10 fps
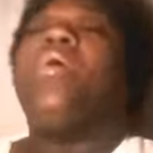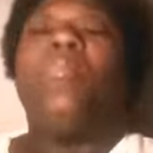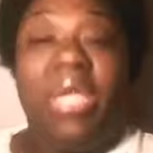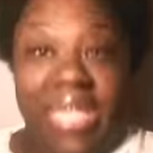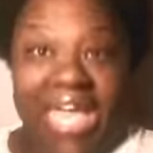
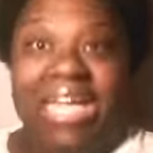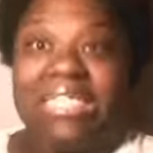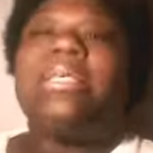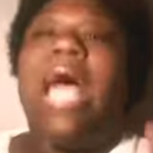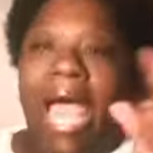But
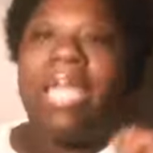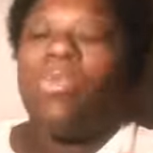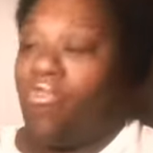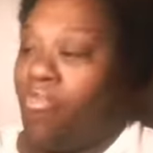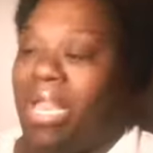yes, I had to
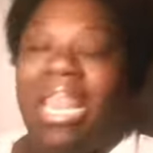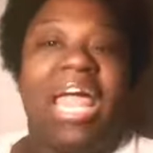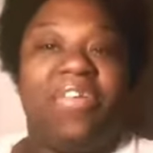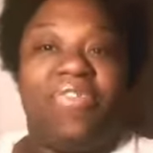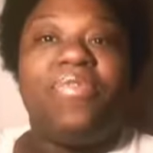run for my
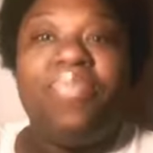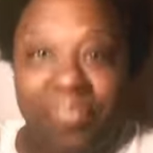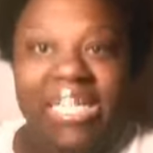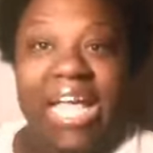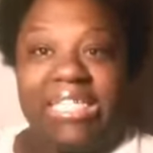life.
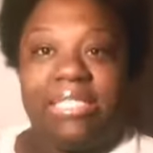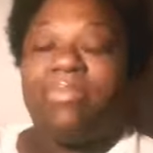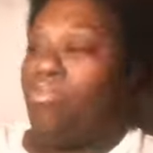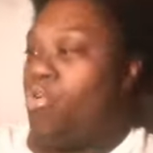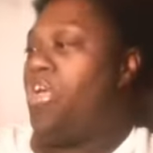Yes,
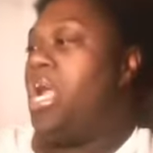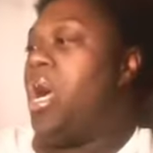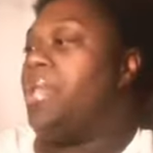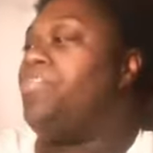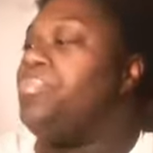moving
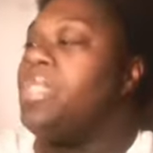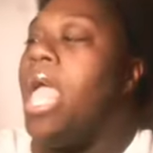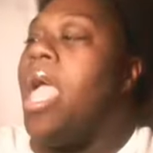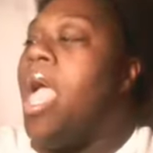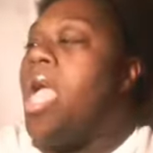on.
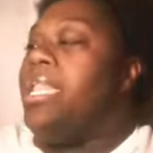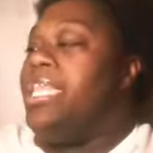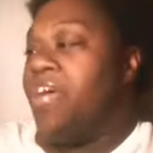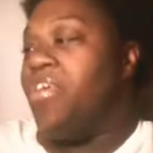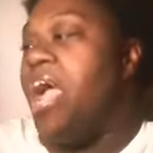
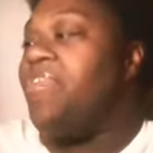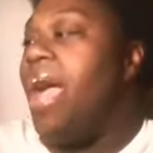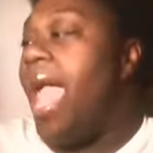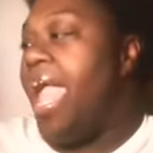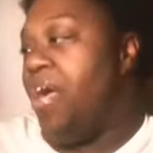Never have
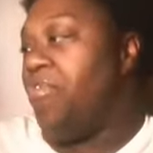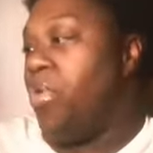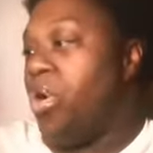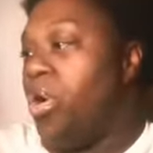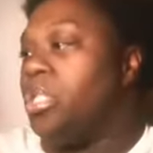I
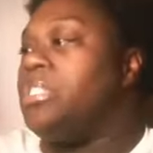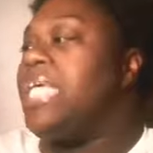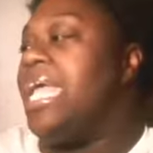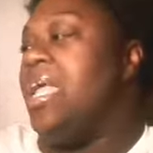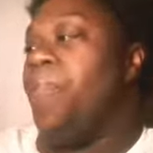ever
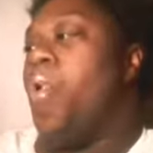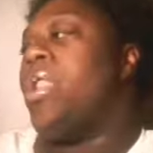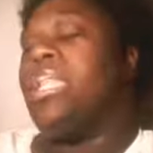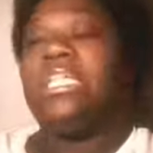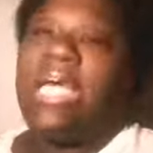taken part
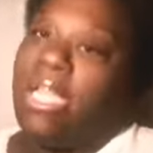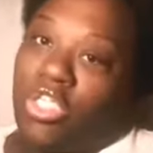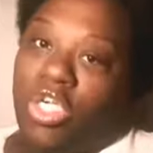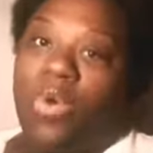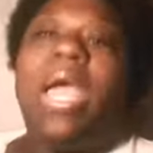in a talent
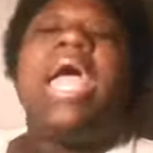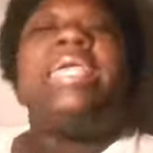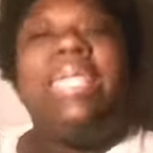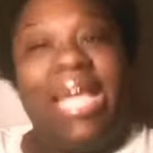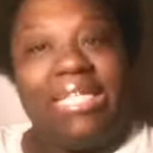show.
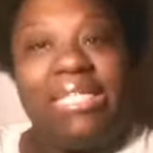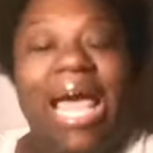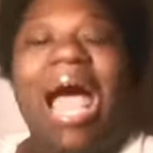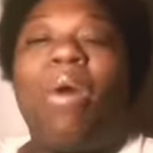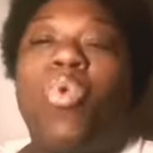Yes,
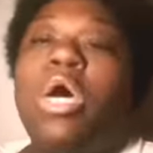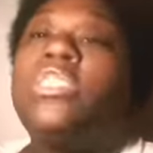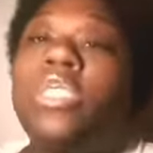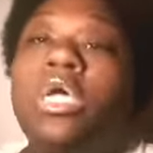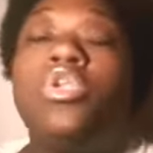I
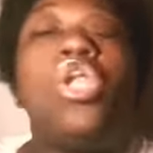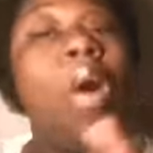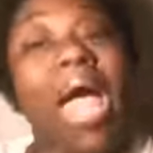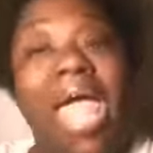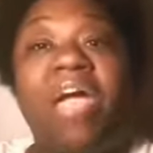was, no,
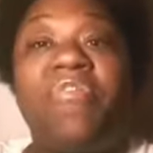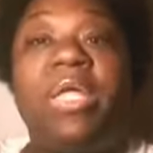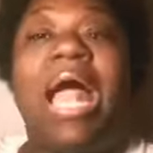I haven't.